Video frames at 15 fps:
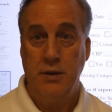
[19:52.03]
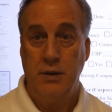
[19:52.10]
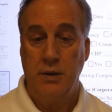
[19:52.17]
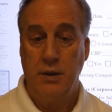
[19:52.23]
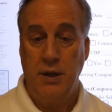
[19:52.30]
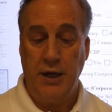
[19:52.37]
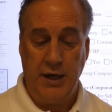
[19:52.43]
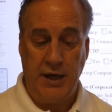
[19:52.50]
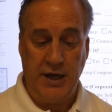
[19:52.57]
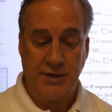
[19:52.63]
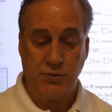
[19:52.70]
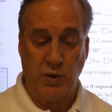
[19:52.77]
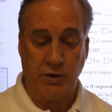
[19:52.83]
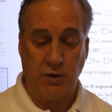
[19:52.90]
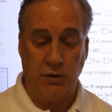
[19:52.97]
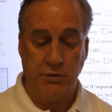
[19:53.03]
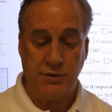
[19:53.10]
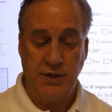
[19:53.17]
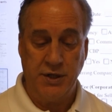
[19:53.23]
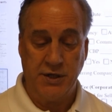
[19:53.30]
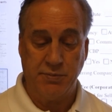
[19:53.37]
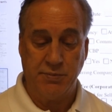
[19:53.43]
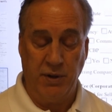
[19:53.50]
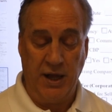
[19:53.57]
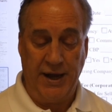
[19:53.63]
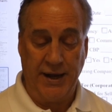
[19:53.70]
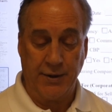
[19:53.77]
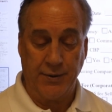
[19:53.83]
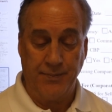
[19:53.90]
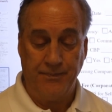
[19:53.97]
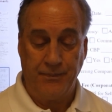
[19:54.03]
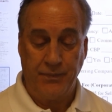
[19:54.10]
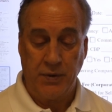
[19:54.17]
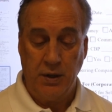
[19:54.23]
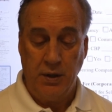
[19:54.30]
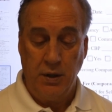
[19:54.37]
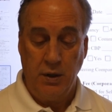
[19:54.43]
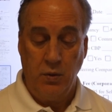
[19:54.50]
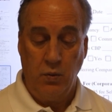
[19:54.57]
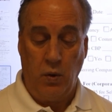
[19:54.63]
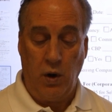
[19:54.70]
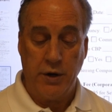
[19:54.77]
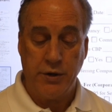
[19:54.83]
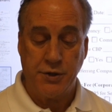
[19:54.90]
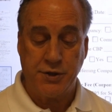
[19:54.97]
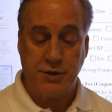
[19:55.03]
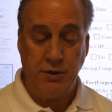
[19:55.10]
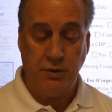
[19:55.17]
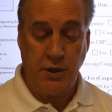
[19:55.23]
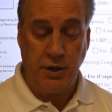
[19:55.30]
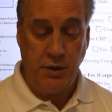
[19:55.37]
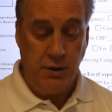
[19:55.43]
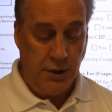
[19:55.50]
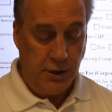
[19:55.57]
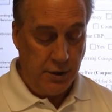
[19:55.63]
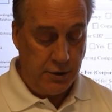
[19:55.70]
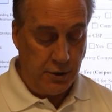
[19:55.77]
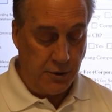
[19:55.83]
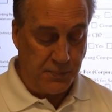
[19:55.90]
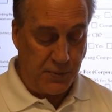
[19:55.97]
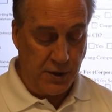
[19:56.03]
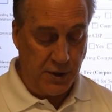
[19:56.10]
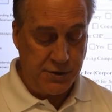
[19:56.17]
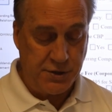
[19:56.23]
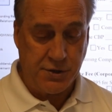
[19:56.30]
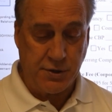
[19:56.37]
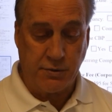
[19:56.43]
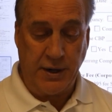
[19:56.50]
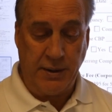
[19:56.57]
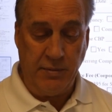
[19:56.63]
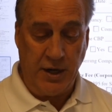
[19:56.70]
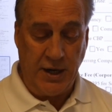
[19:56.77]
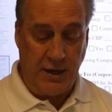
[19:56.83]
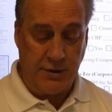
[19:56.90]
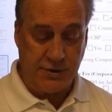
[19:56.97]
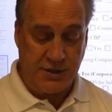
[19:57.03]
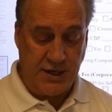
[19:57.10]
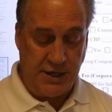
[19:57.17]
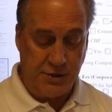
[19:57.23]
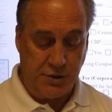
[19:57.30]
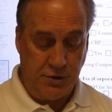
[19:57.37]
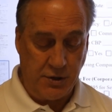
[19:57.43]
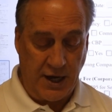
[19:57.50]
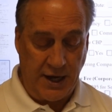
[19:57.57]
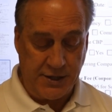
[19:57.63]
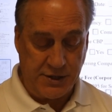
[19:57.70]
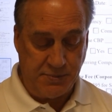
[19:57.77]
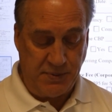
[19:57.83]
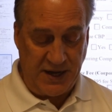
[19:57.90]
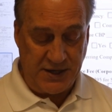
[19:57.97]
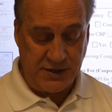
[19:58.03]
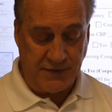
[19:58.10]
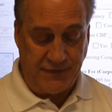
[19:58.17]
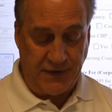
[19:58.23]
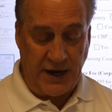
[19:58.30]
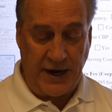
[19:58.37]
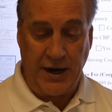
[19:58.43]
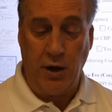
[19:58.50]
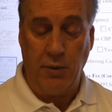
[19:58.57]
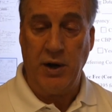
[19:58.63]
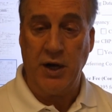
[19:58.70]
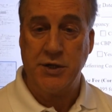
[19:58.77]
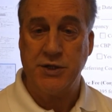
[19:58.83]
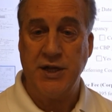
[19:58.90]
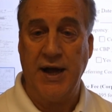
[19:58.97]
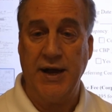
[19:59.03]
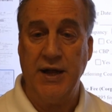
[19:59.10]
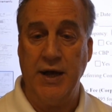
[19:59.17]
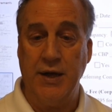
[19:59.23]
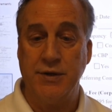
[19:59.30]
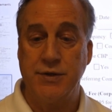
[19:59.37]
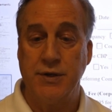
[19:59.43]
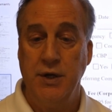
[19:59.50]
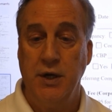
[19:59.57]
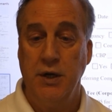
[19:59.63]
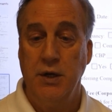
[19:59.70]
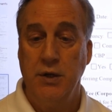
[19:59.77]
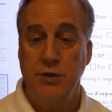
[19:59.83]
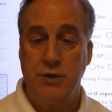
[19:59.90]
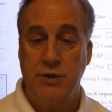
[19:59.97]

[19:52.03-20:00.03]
And that's what goes in this blank. Water sewer, your purchase agreement now says you got to specify how much that is. So